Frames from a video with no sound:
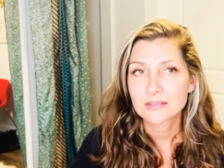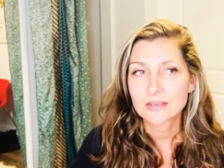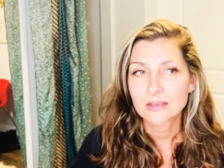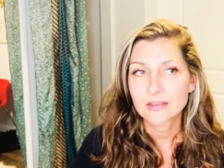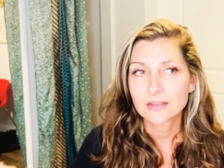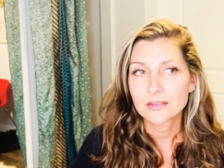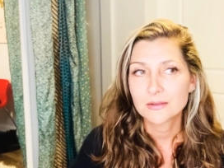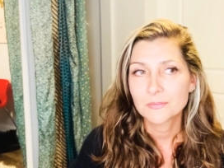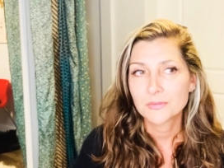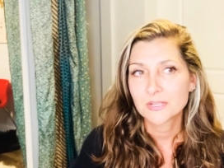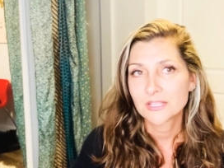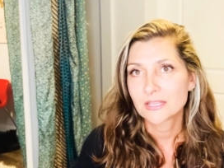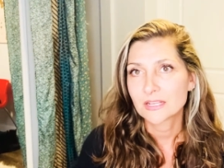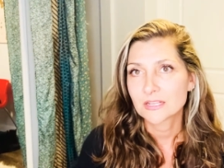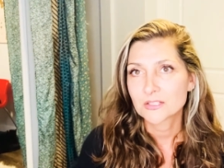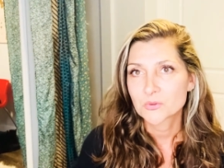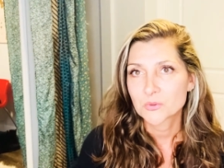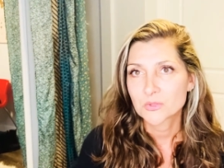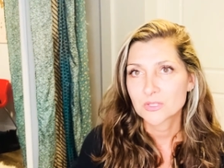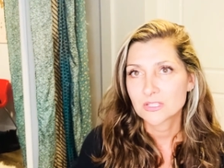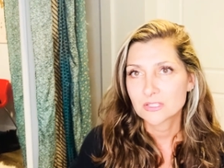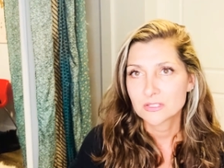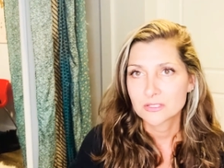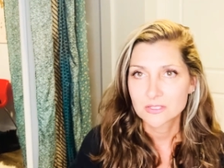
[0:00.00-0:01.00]
And that's
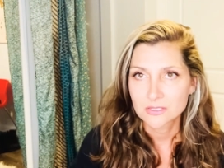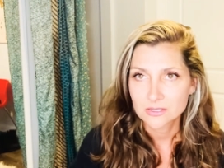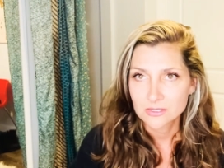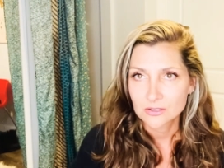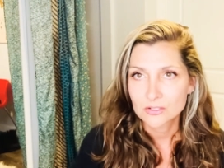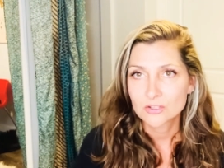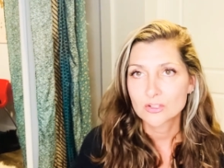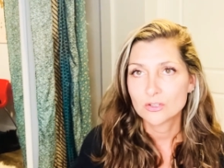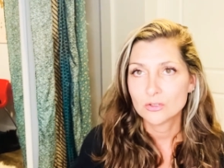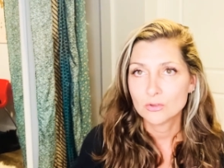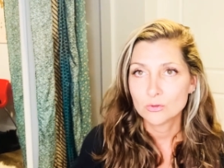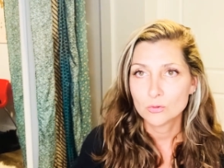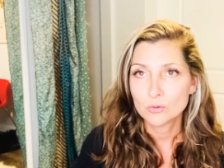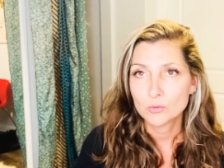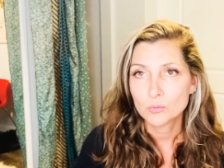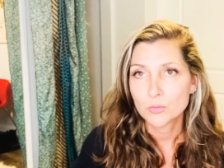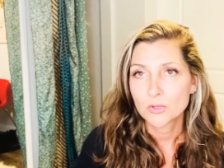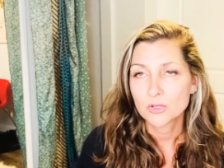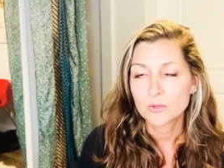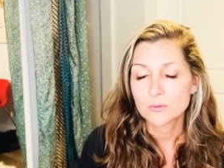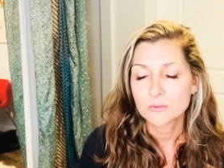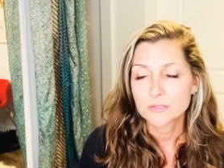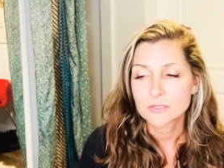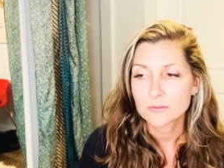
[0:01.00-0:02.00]
what this new
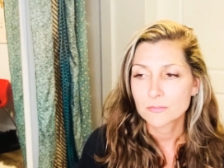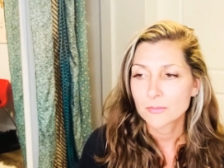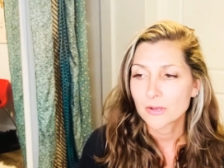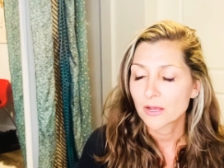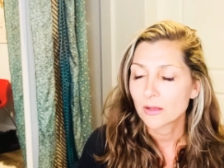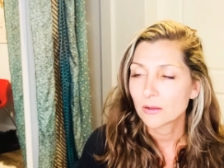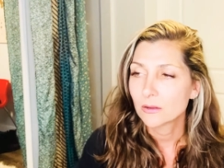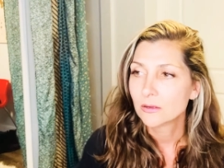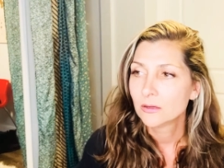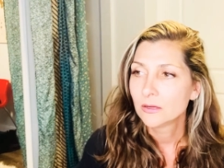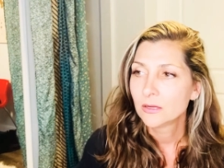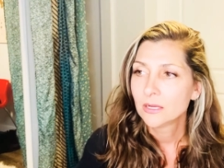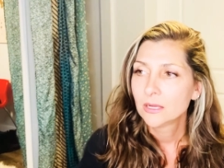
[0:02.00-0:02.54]
bill was about.